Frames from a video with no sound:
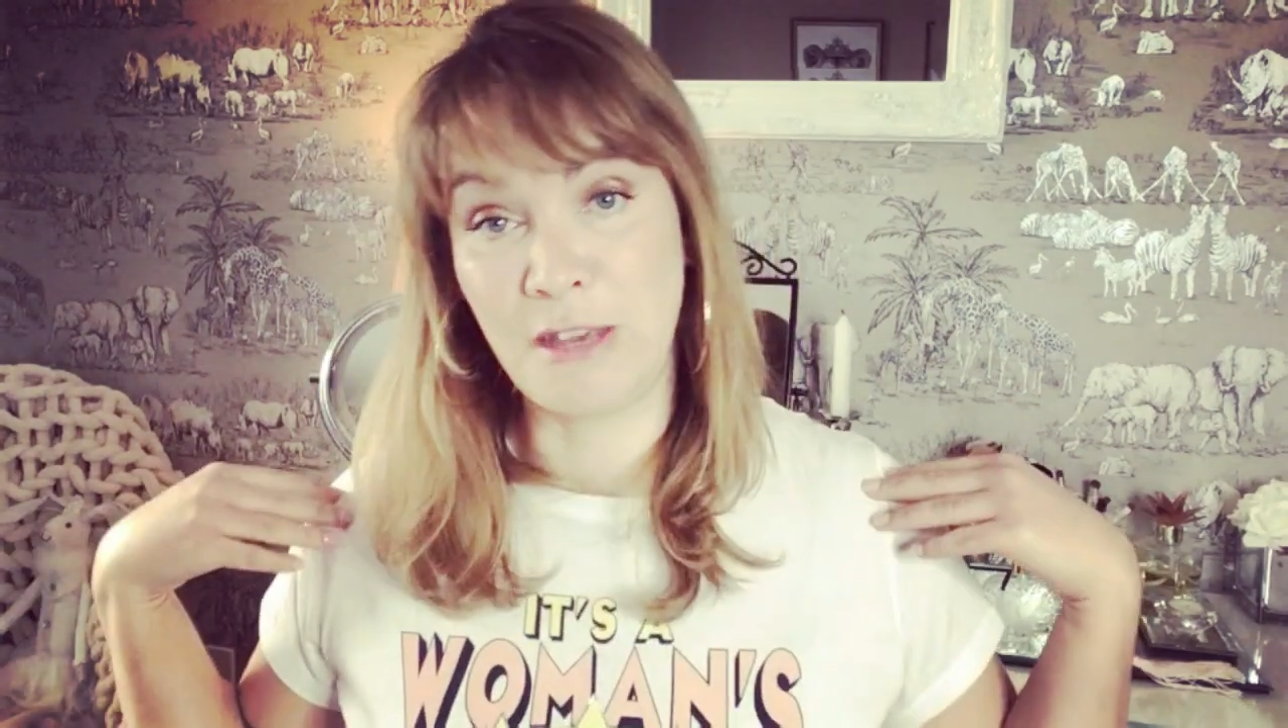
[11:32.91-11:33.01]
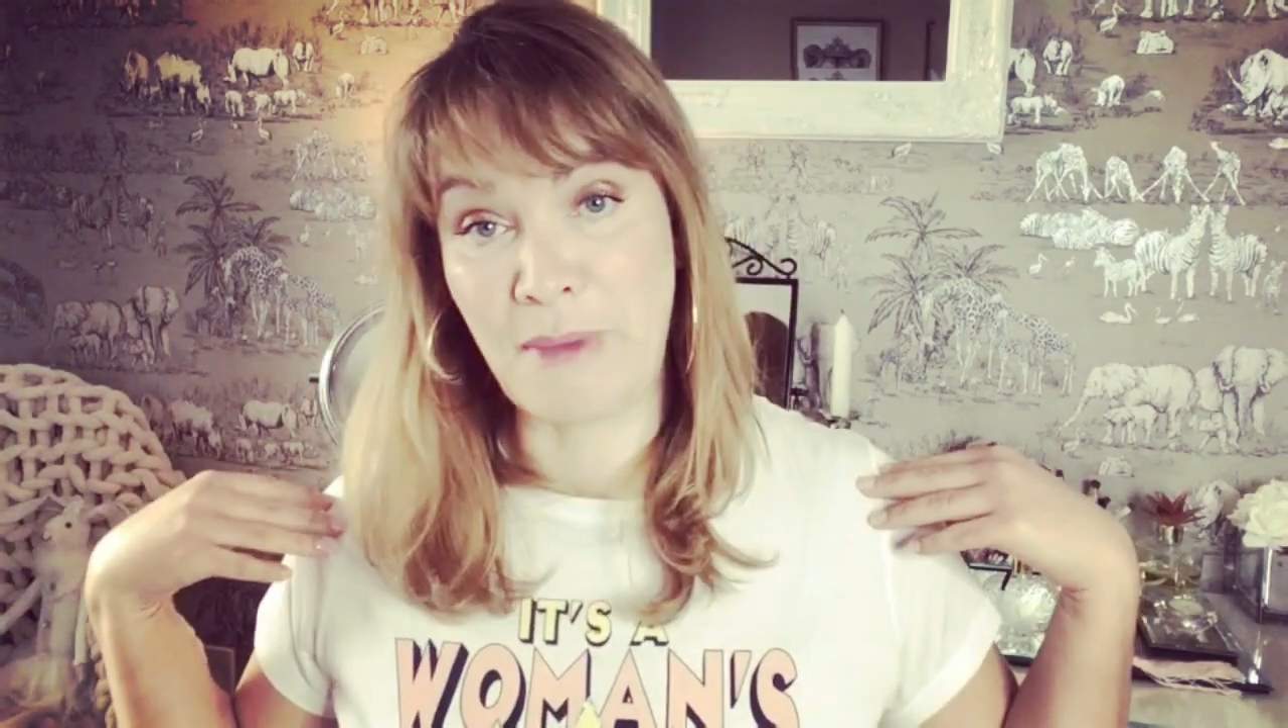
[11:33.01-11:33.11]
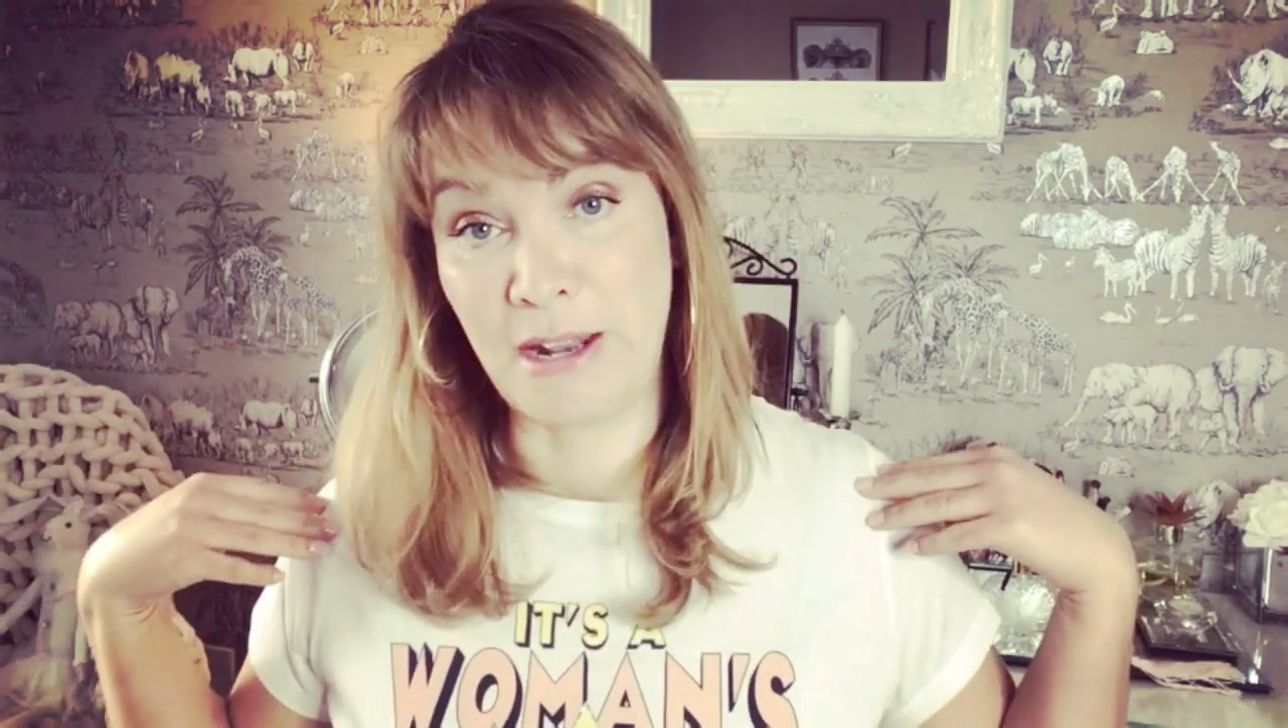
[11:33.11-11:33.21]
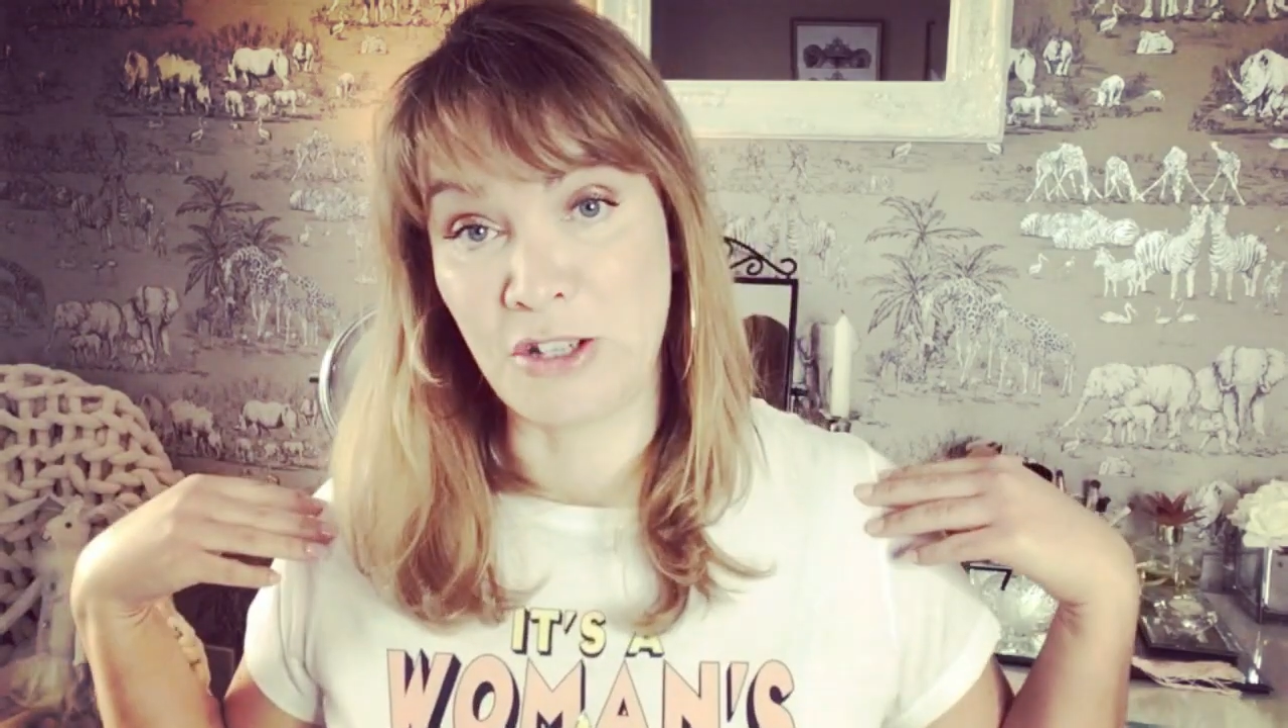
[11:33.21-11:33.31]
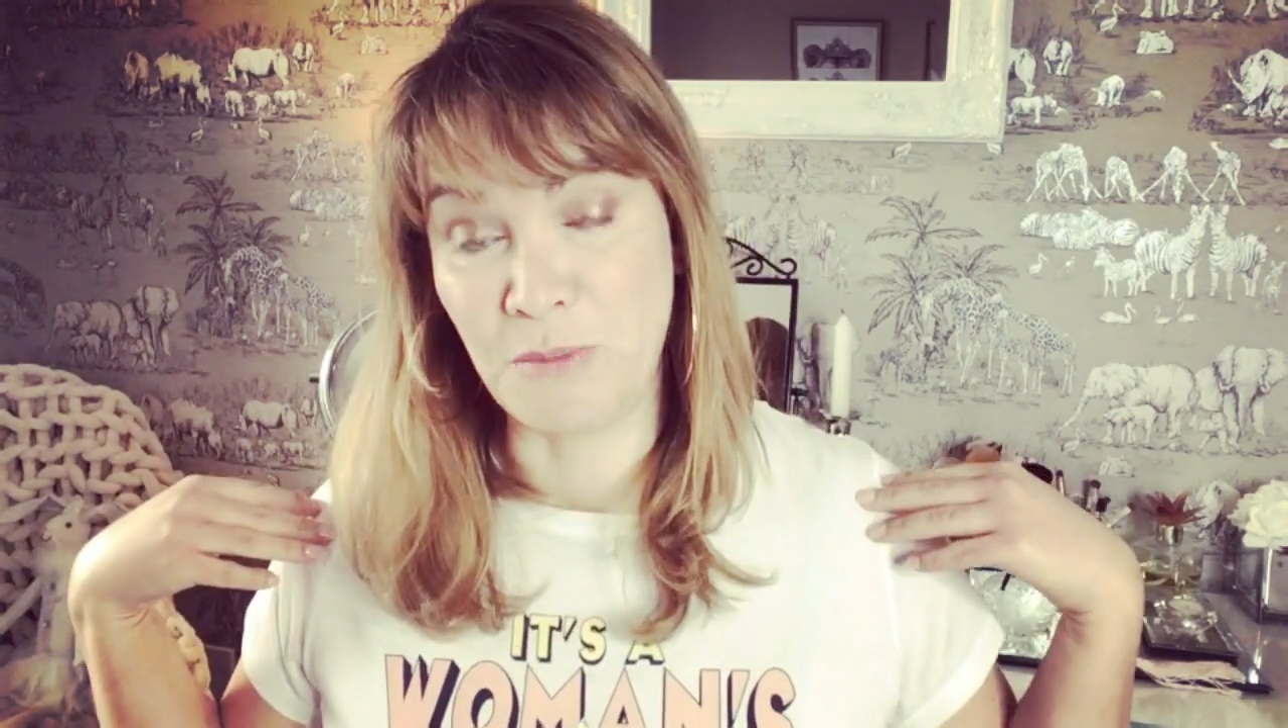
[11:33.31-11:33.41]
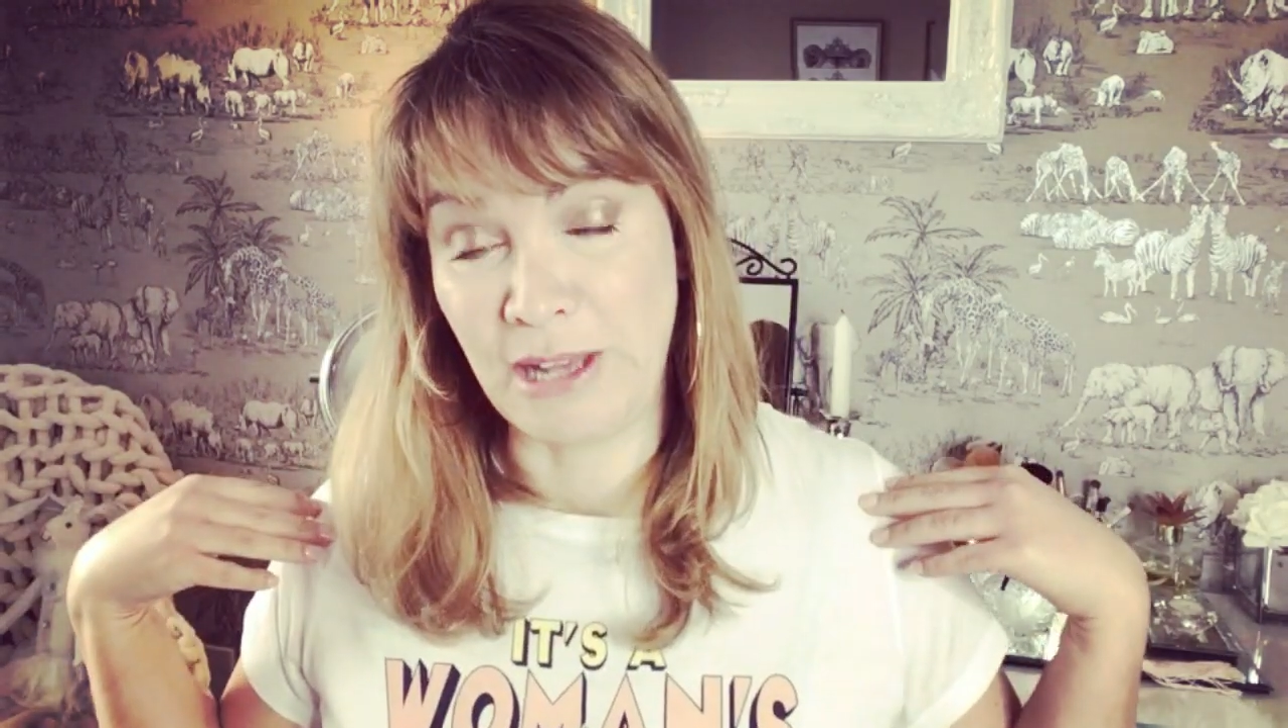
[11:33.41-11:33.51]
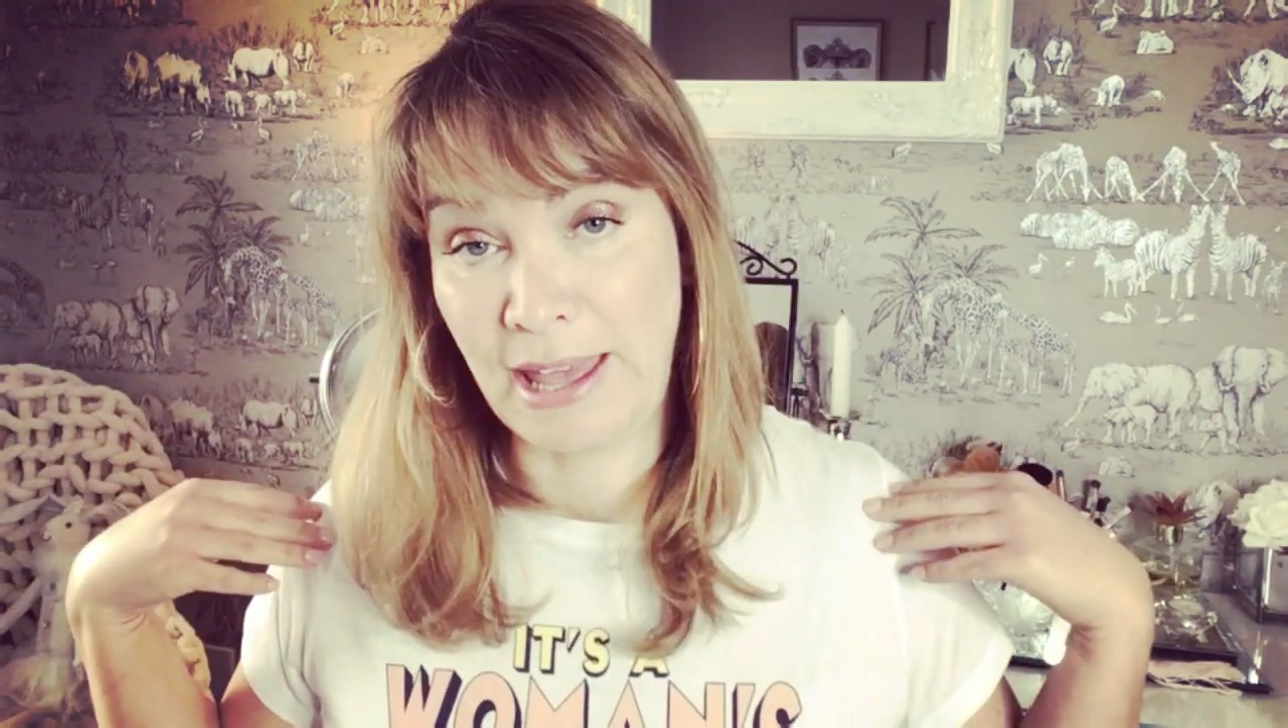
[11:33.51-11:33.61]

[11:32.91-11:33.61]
the embellishment